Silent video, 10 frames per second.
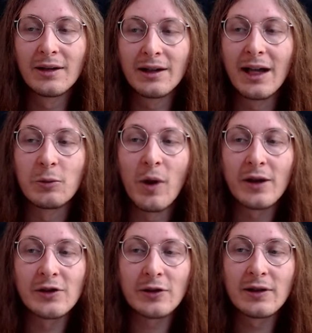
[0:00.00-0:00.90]
get one
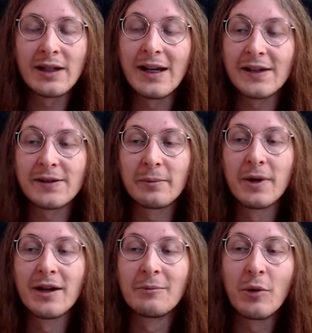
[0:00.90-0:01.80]
shot. He has
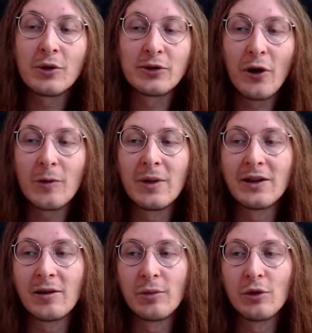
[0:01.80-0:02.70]
both turn
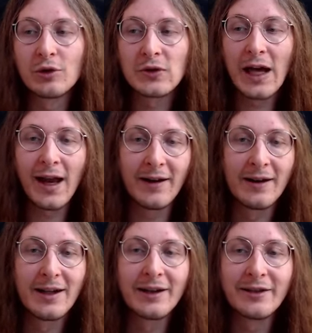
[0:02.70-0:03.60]
meter boost and
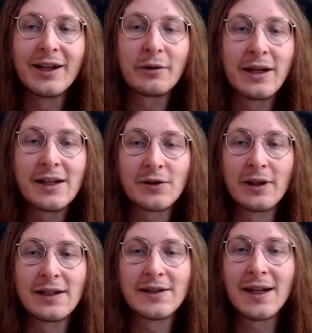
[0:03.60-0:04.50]
decrease on
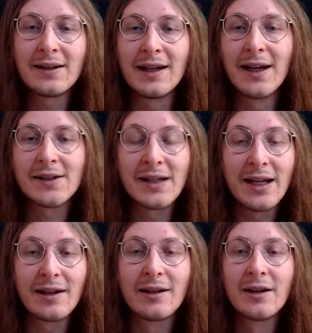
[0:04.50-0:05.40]
his kit. He has
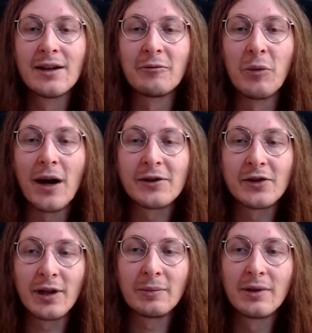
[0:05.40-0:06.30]
heal, buff
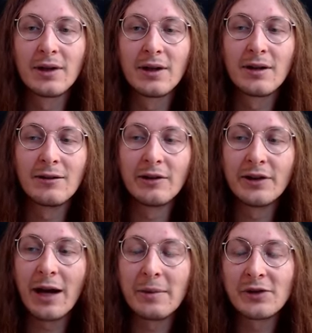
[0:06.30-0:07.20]
strip,
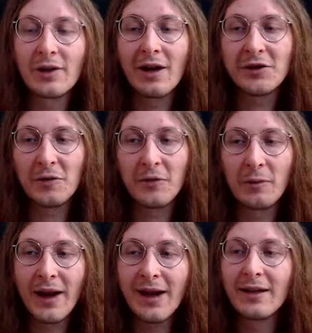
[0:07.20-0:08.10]
damage reduction from
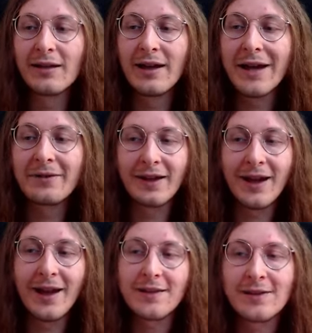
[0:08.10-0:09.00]
Whale, everything
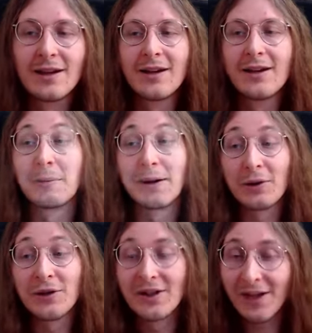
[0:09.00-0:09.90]
else. But
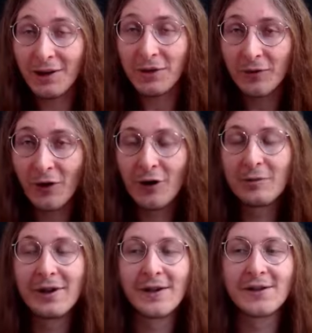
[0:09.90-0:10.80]
on the second form
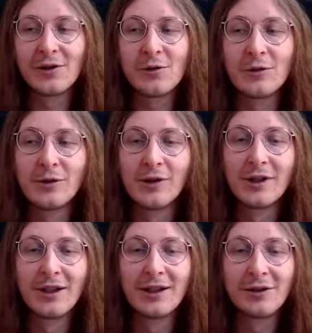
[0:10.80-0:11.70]
is the true
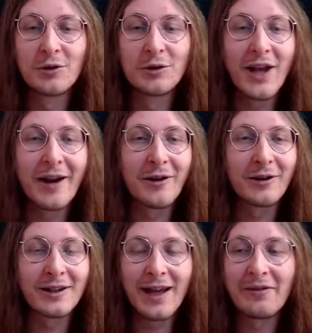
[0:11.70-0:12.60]
terror
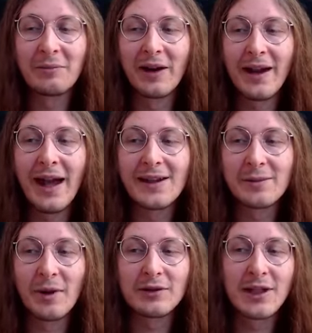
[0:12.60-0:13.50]
that everybody hates
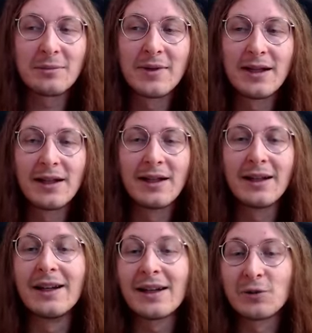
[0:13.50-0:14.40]
about him.
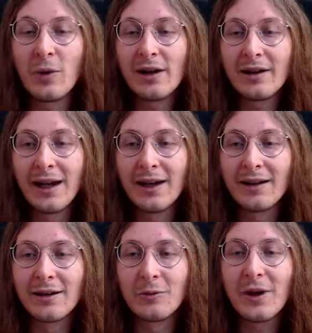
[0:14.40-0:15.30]
He has one
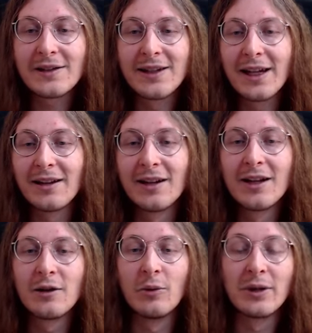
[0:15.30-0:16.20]
skill
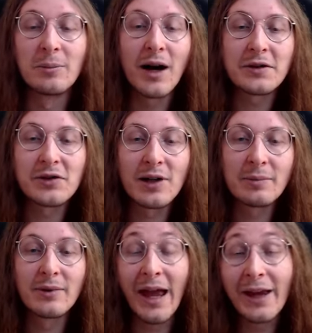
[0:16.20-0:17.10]
with buff strip,
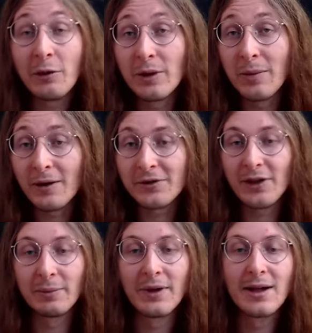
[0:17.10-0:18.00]
AoE buff
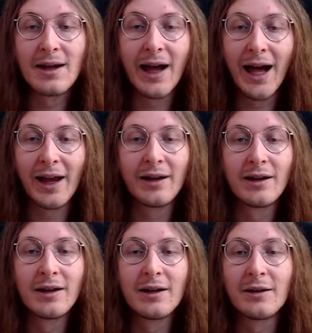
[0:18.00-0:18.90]
strip, and
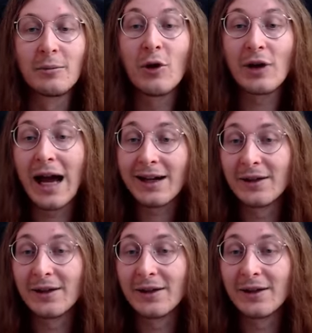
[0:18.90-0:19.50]
block active